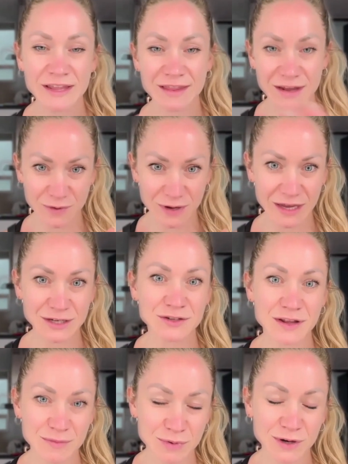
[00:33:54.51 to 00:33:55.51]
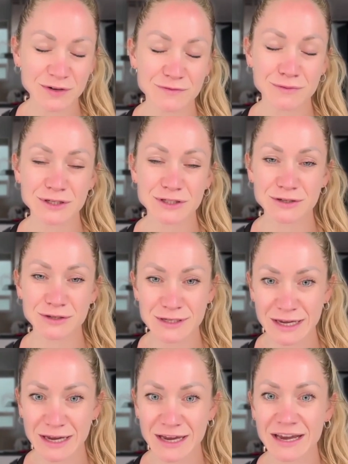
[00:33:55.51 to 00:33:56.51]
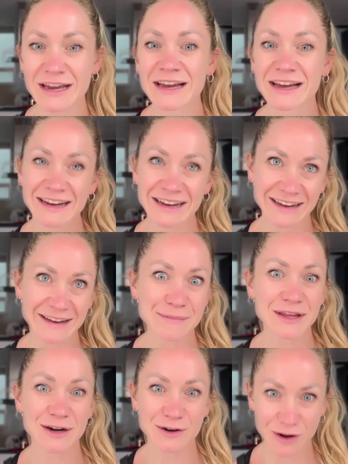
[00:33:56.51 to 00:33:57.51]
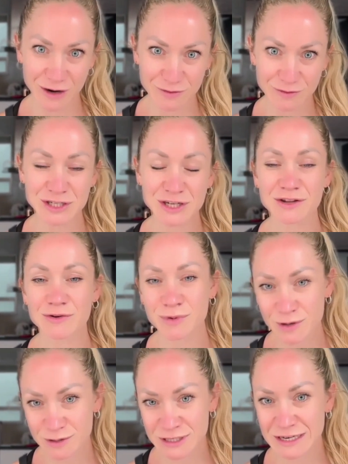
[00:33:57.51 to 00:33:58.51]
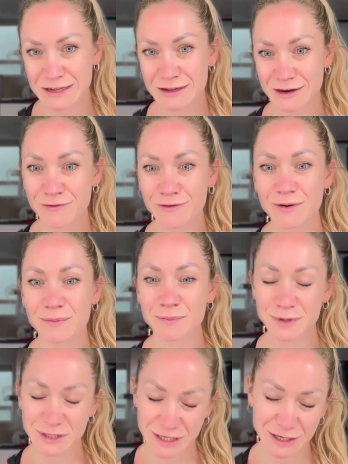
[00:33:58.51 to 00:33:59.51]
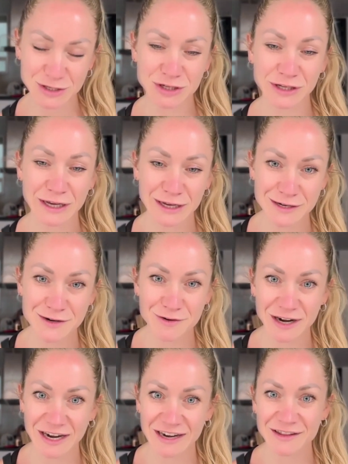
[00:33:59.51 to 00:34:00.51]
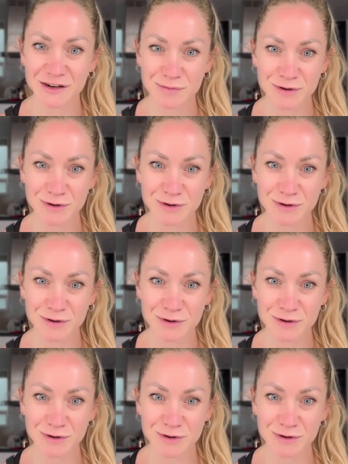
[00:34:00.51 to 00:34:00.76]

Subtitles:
And then we get to the point of what you're saying, they're not reaching their protein and therefore potentially hindering their